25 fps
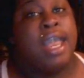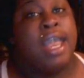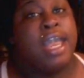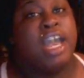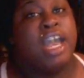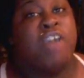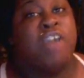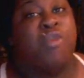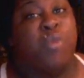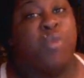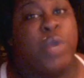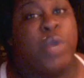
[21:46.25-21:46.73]

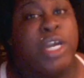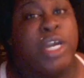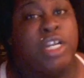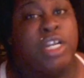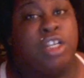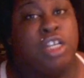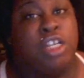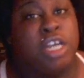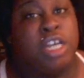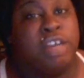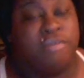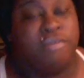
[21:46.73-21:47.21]

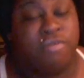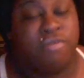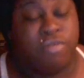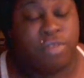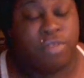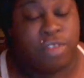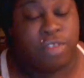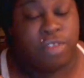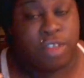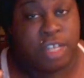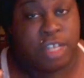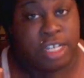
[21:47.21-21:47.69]
if
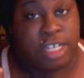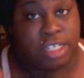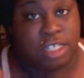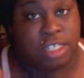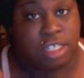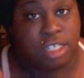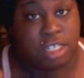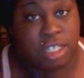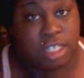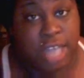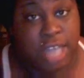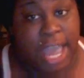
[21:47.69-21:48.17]
the
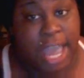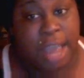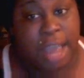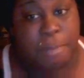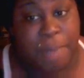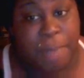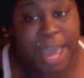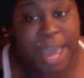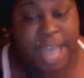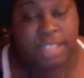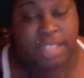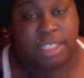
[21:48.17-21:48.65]
state
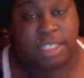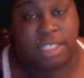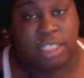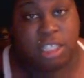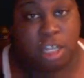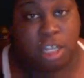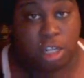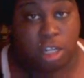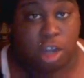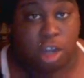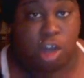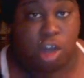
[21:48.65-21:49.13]
passes
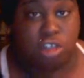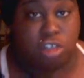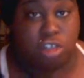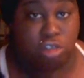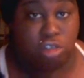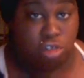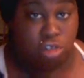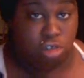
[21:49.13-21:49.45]
the law to